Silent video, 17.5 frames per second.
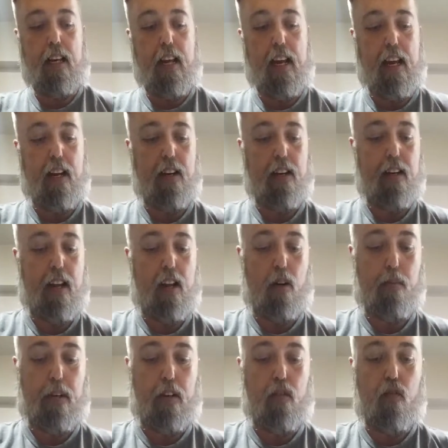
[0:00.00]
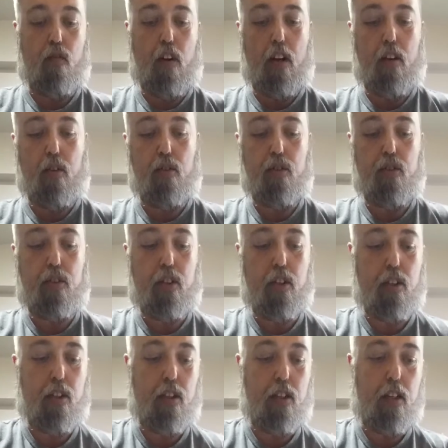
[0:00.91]
and help it roast
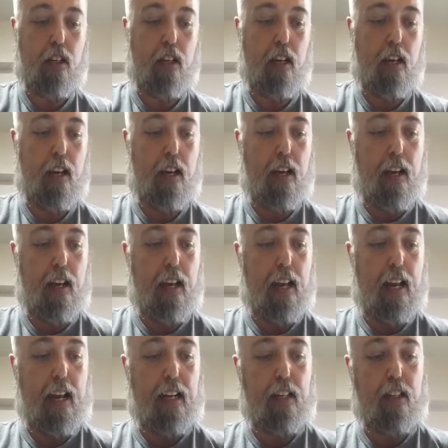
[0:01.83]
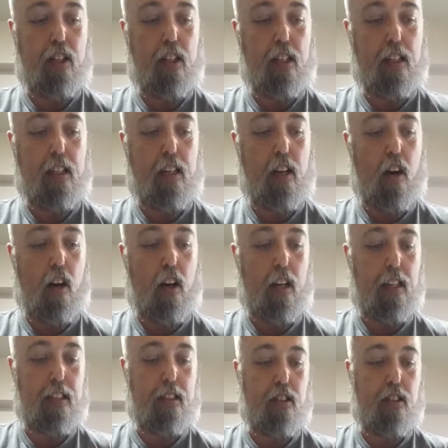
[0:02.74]
and cook the garlic,